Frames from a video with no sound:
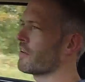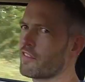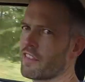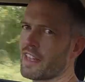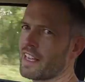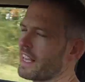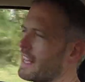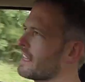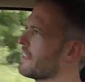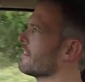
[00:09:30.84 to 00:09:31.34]

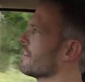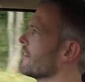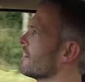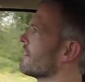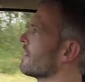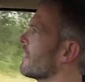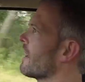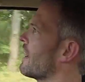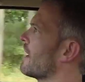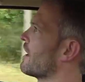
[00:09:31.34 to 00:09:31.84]
thingy,
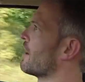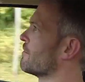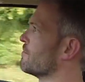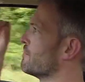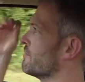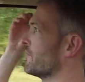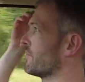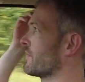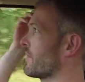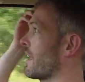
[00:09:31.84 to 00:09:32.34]

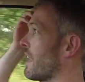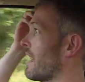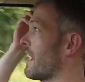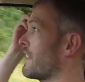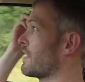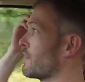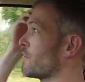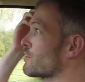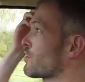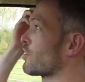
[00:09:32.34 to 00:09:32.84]

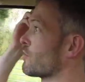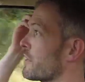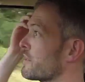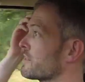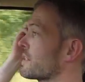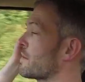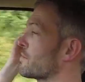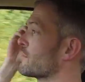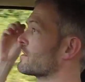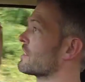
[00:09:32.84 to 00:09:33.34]
and it was
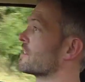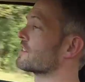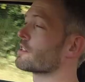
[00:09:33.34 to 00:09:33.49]
almost empty,